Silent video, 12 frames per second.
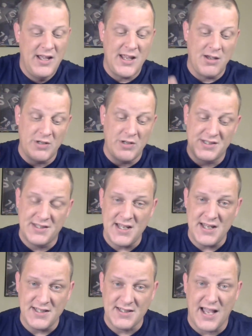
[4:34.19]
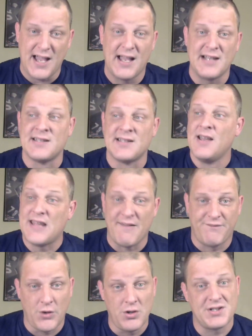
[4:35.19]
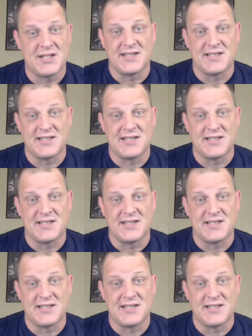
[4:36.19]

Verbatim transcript: it was these guys that first,